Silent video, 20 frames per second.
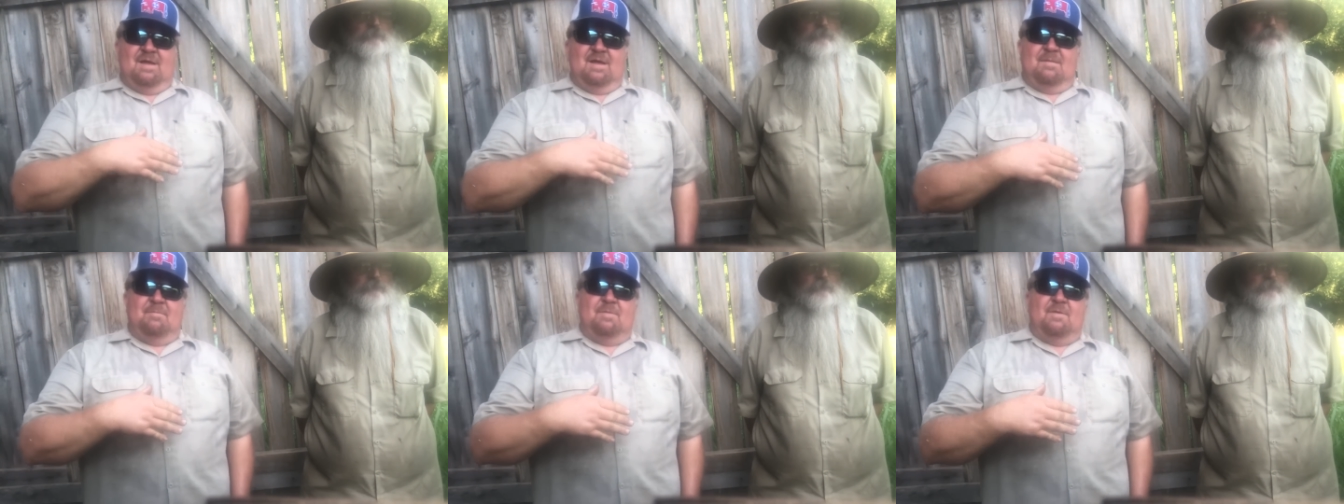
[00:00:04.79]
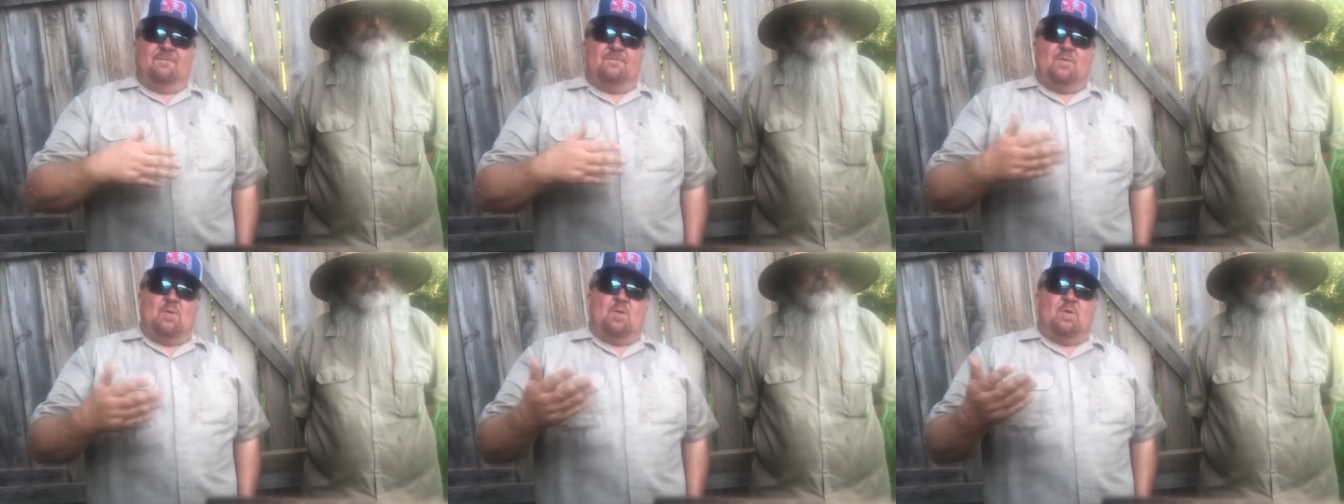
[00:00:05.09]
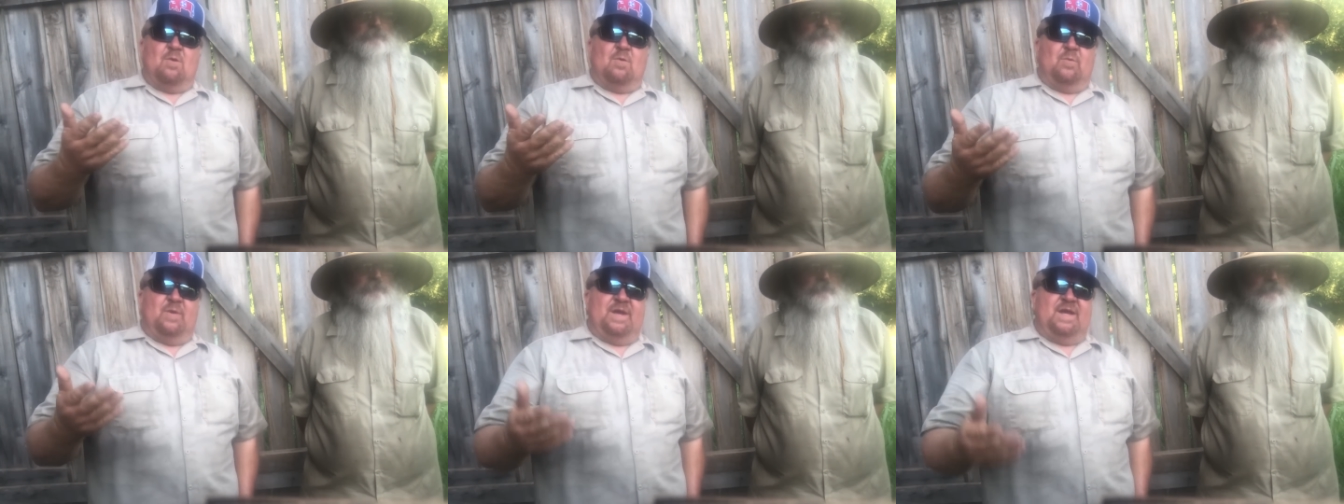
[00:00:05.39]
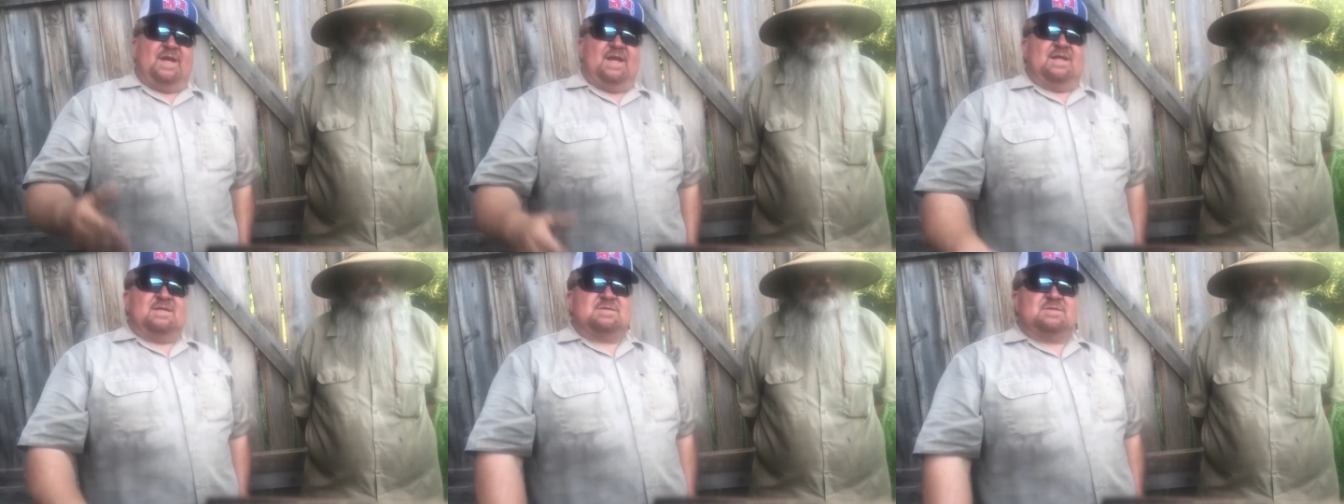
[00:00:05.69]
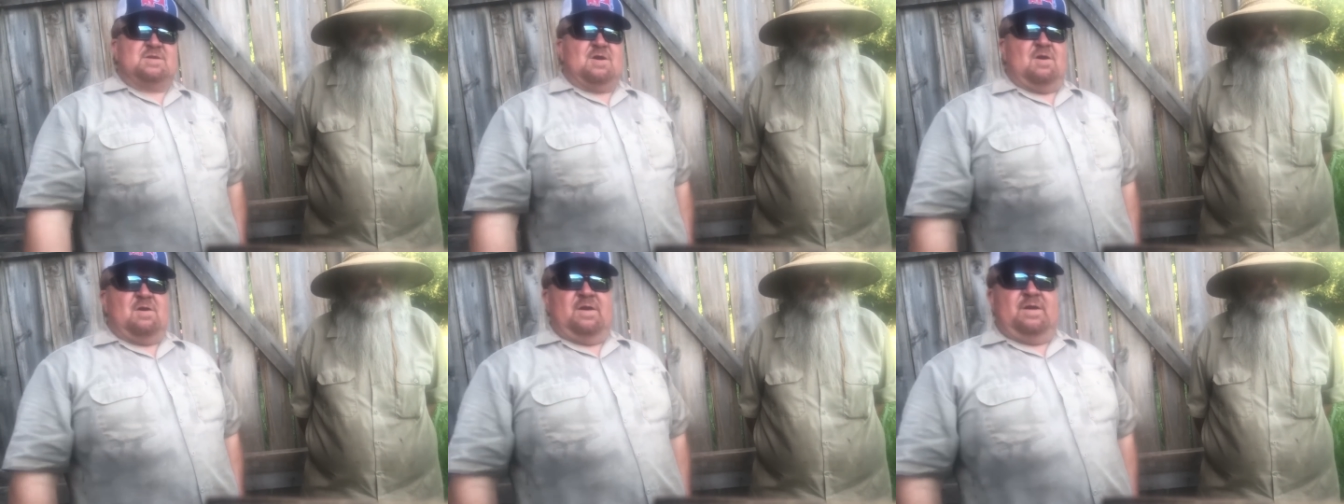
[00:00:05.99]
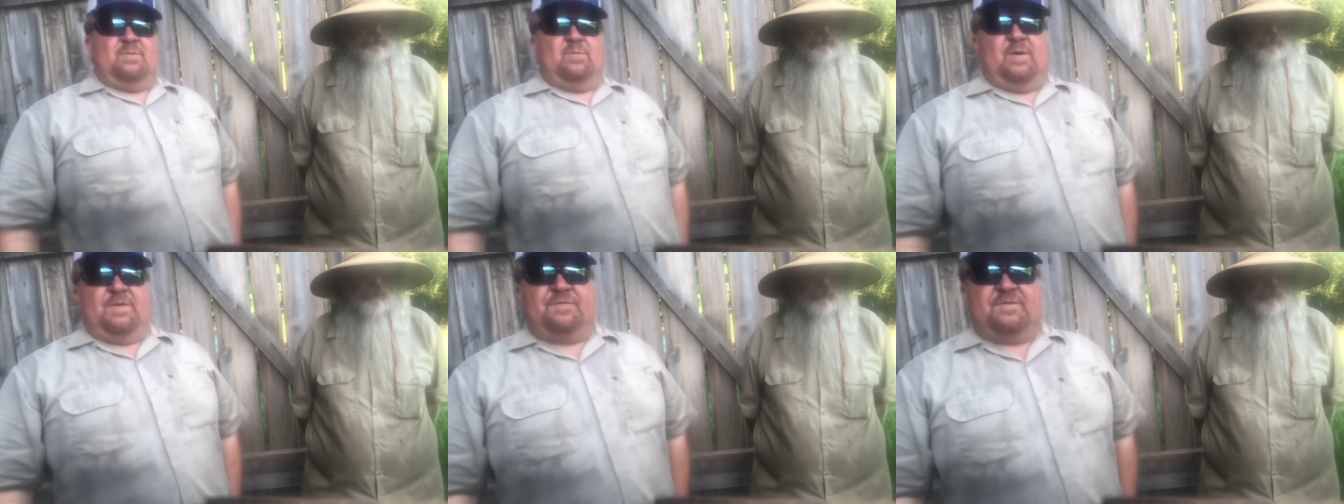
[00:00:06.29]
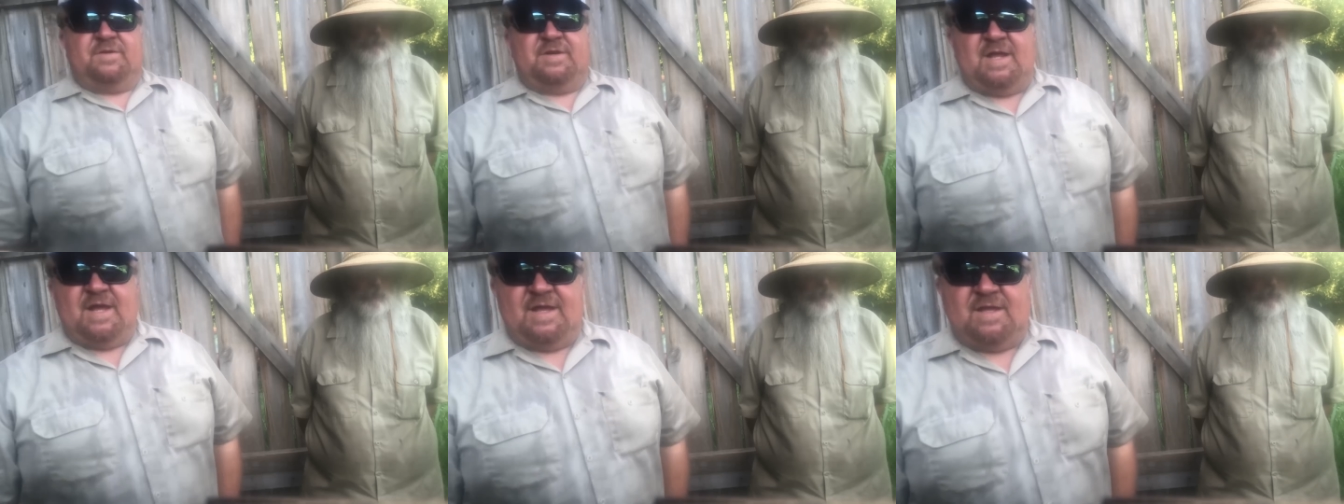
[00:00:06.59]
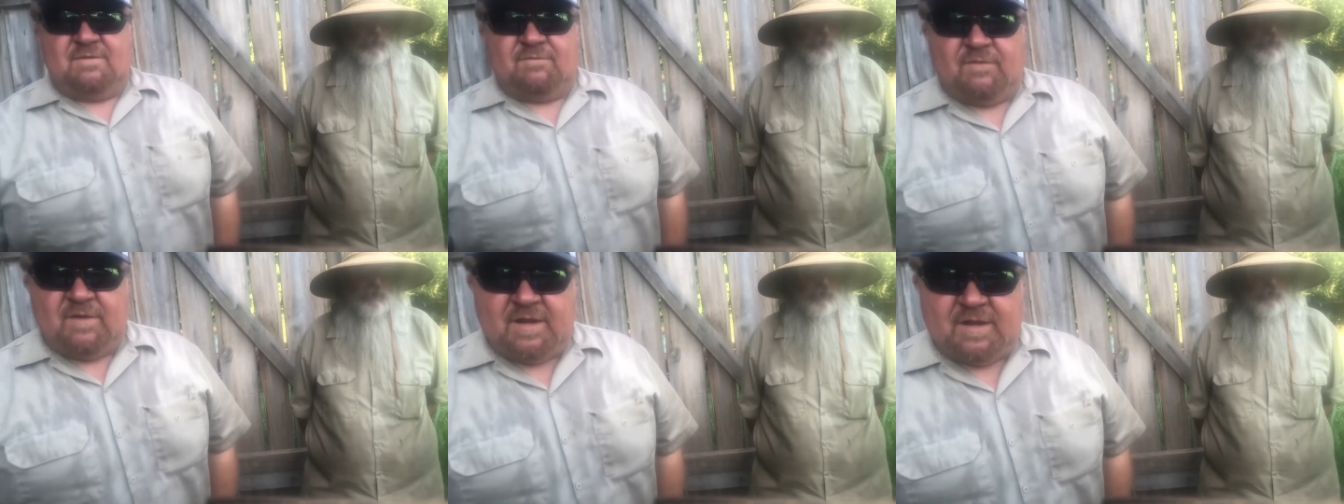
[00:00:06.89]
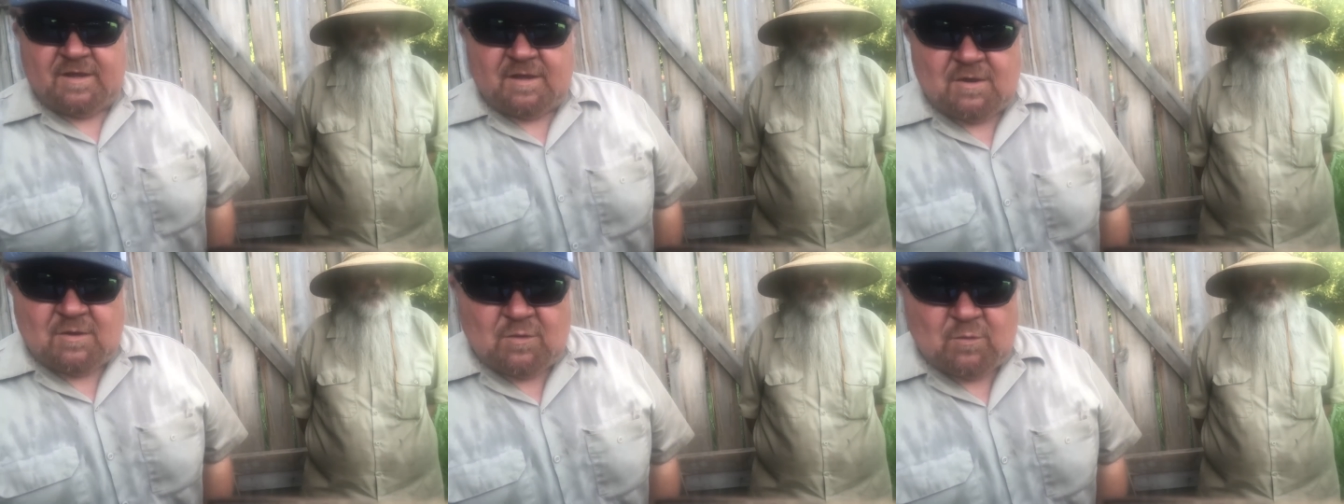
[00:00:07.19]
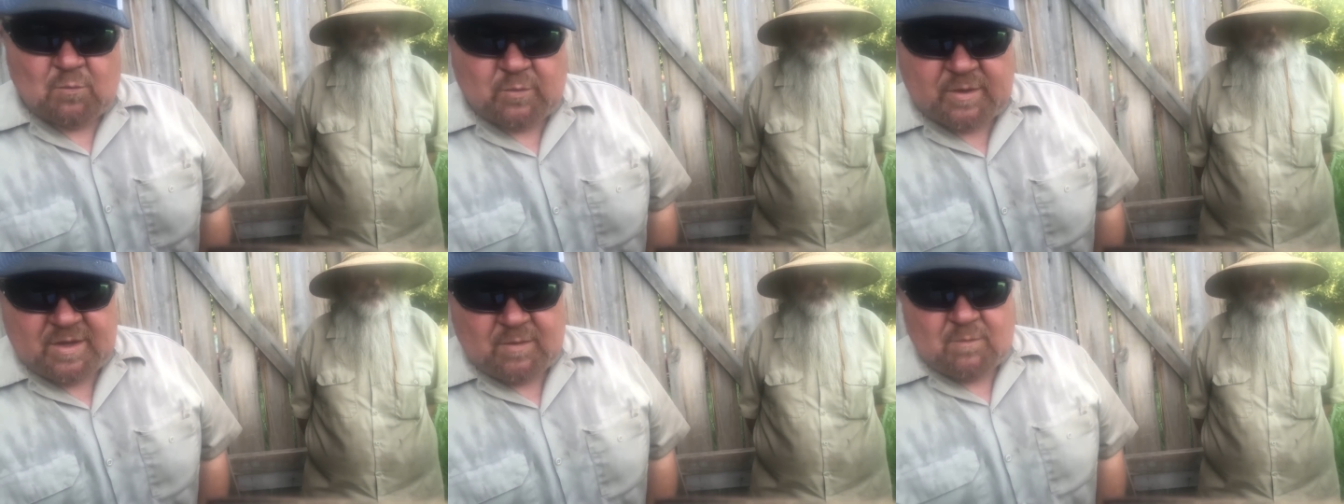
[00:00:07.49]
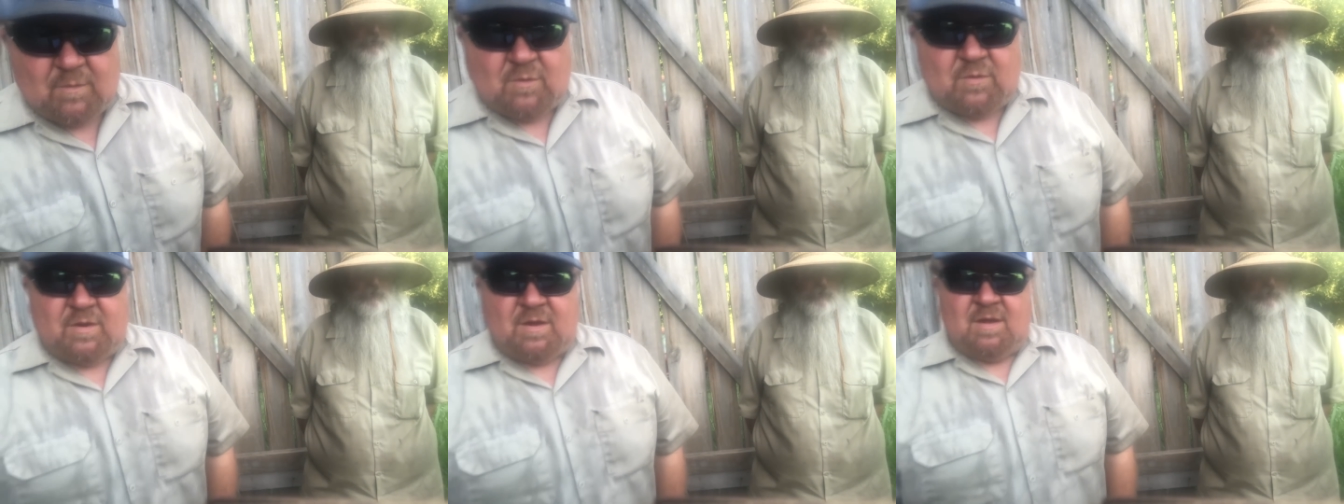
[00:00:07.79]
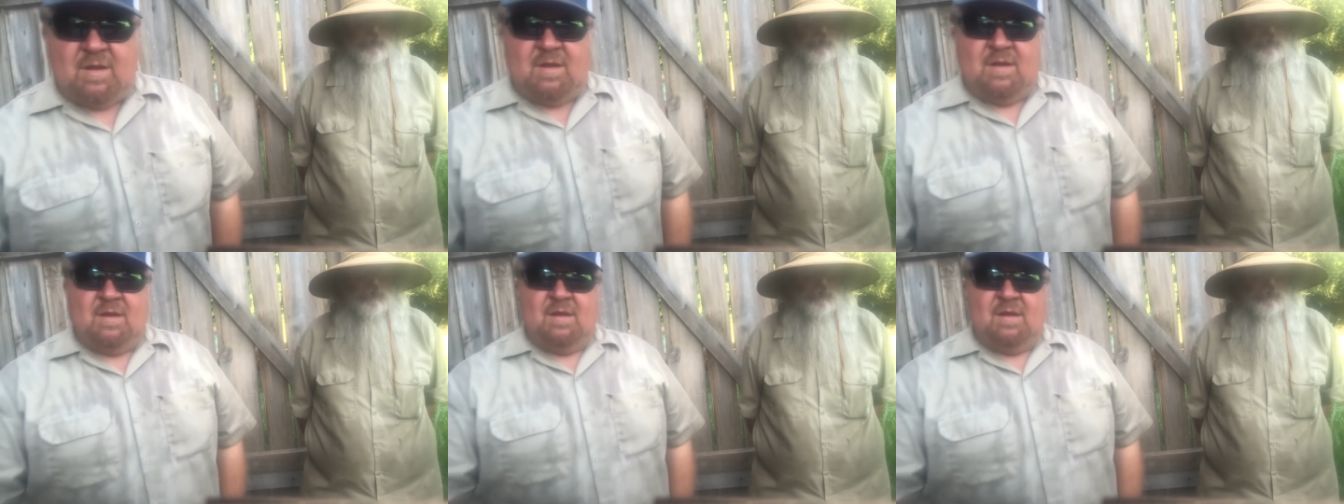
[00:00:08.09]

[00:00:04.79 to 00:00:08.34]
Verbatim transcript: Before we get started with today's video, we want to